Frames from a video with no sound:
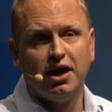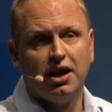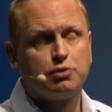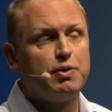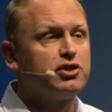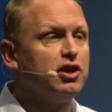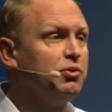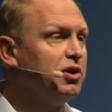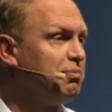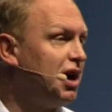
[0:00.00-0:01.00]
Especially
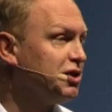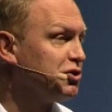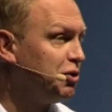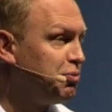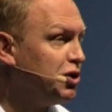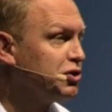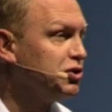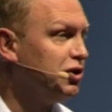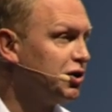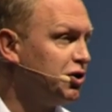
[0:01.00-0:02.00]
with my sort of
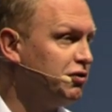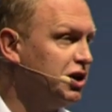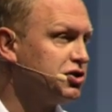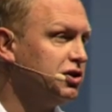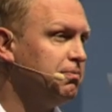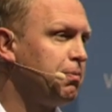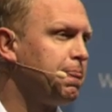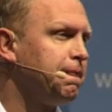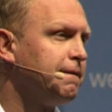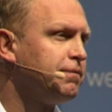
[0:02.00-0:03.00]
personal conviction.
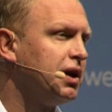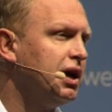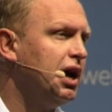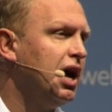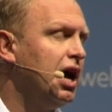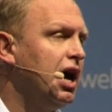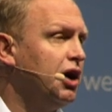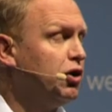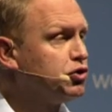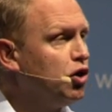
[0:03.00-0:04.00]

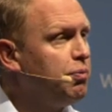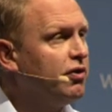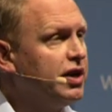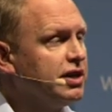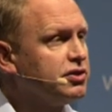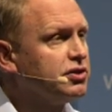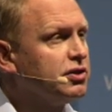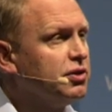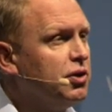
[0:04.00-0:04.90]
And on top of this,